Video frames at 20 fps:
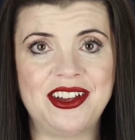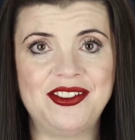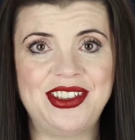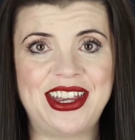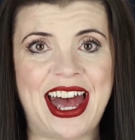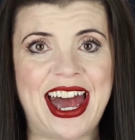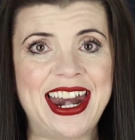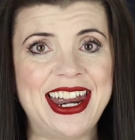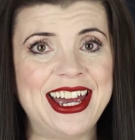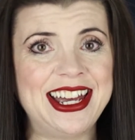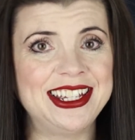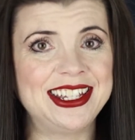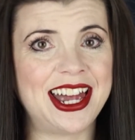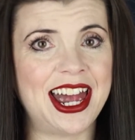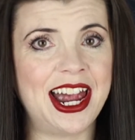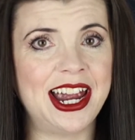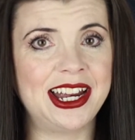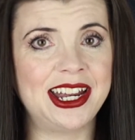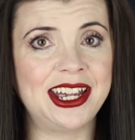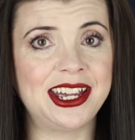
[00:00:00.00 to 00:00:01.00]
if that
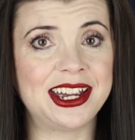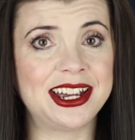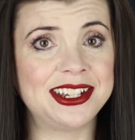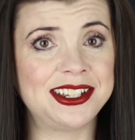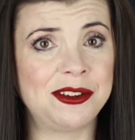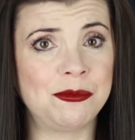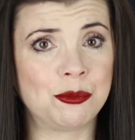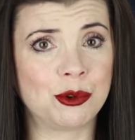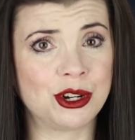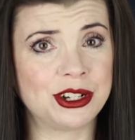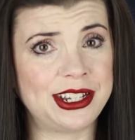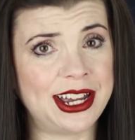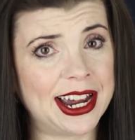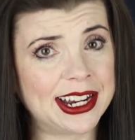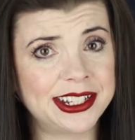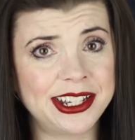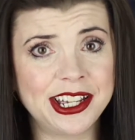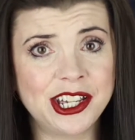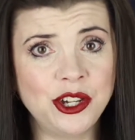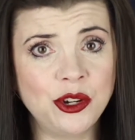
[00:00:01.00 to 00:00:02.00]
anxiety isn't
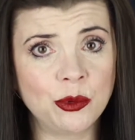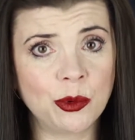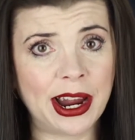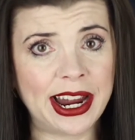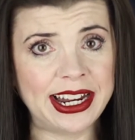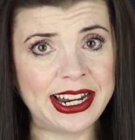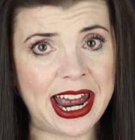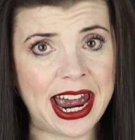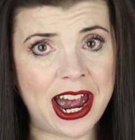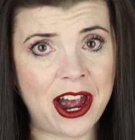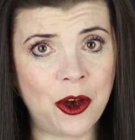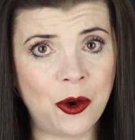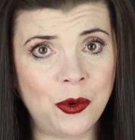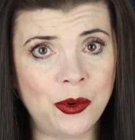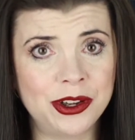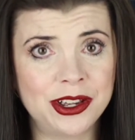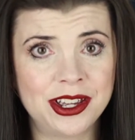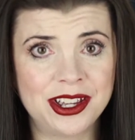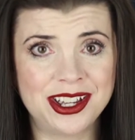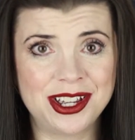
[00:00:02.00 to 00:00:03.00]
protecting you right now,